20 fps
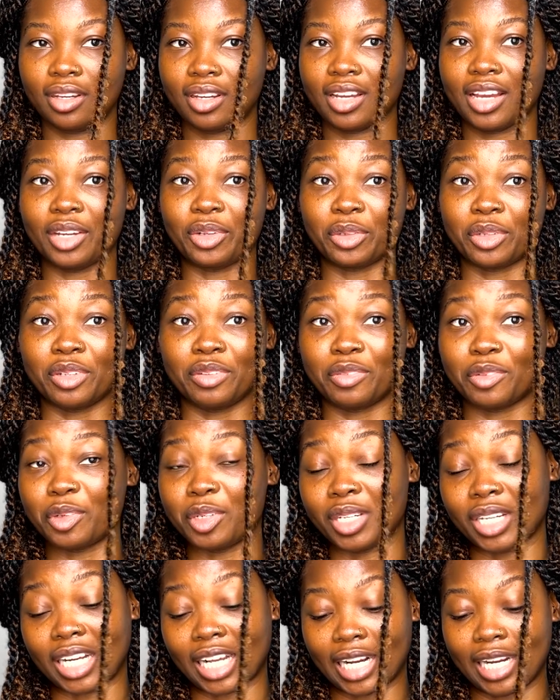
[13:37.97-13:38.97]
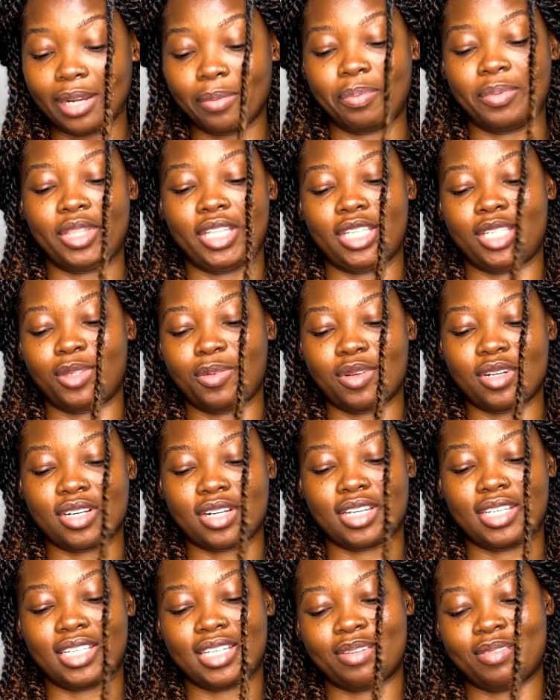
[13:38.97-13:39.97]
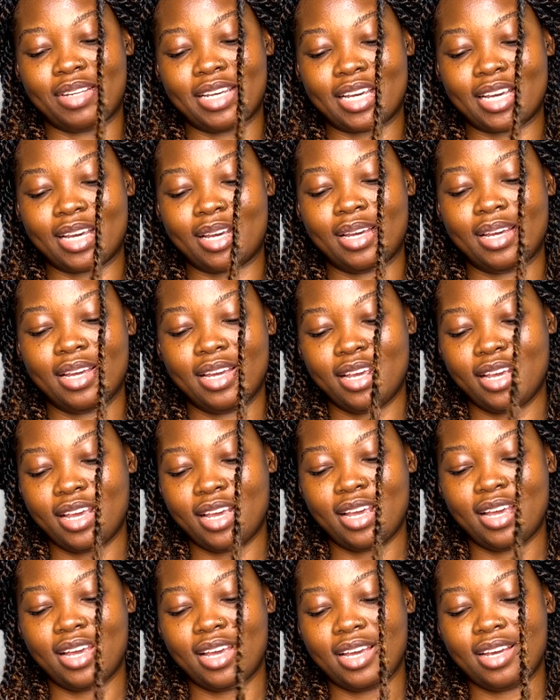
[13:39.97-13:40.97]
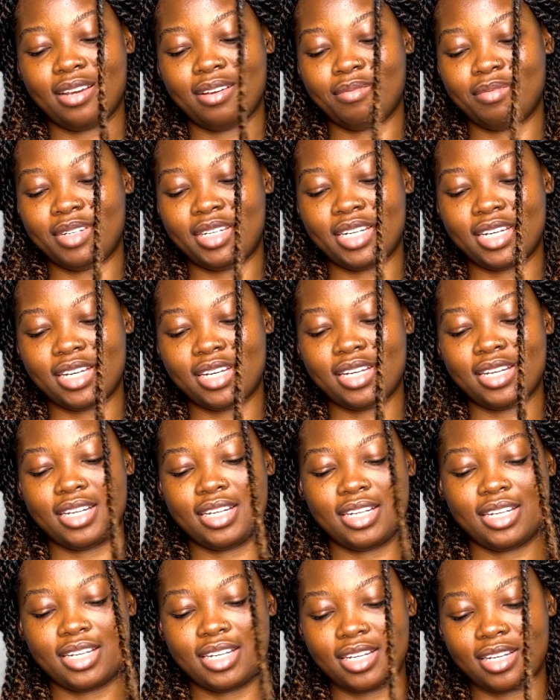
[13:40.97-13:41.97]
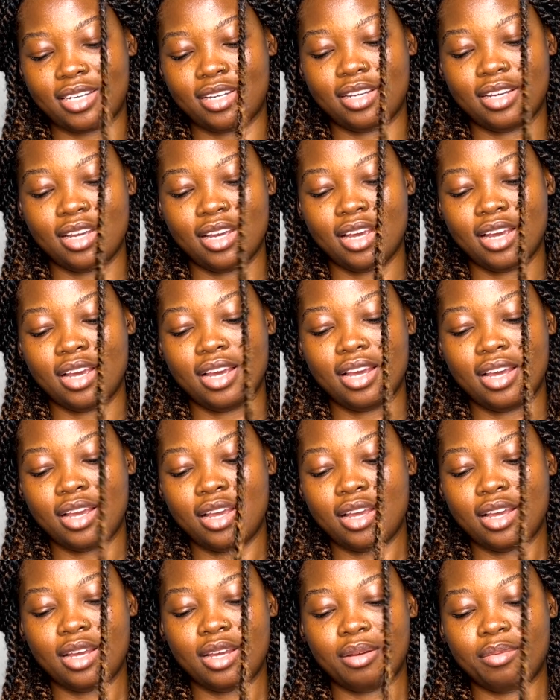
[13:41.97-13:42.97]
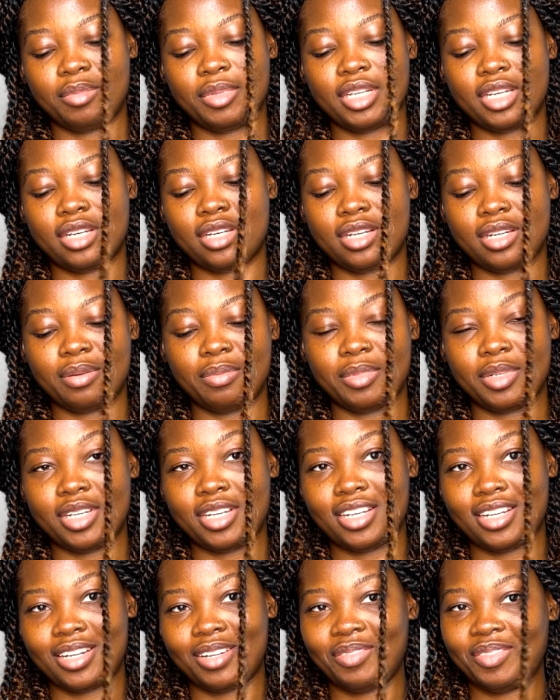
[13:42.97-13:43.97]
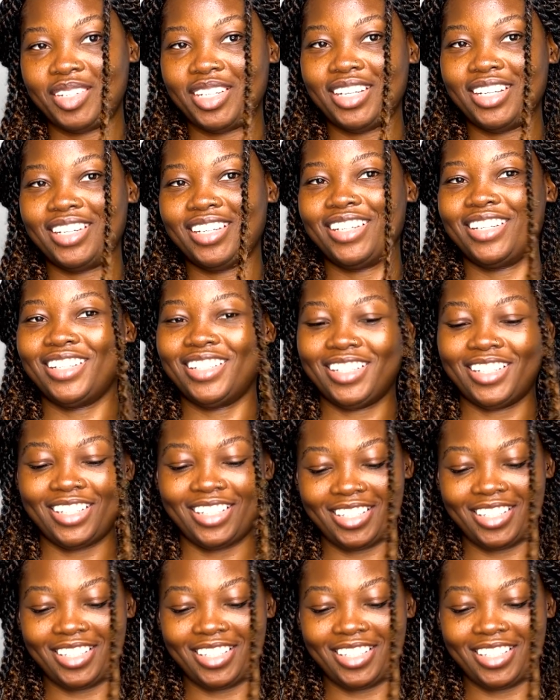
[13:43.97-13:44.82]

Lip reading: I don't even want to clip this one because I'm like, I'm done. I'm done, I'm done, I'm done.